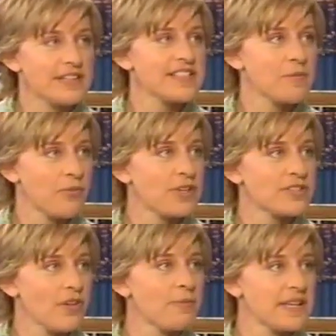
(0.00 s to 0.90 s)
at some point
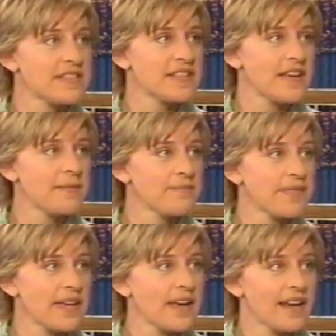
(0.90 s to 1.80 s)
told me his name,
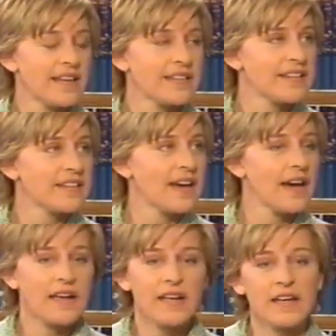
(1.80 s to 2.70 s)
and I didn't.
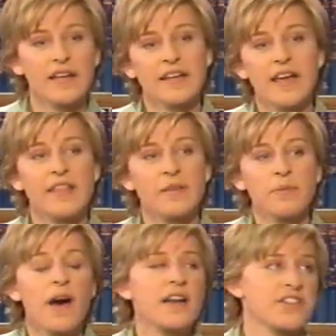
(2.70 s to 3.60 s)
And the
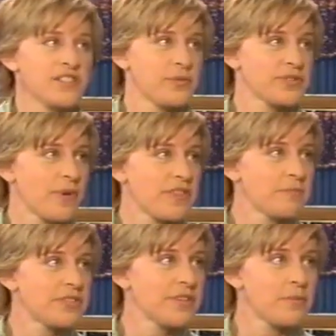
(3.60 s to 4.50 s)
prodigy was with
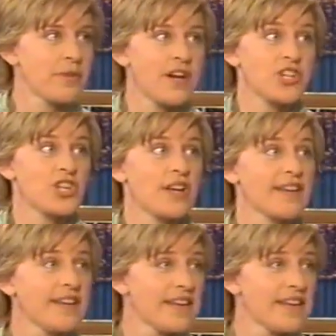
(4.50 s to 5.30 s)
them, too, the protege.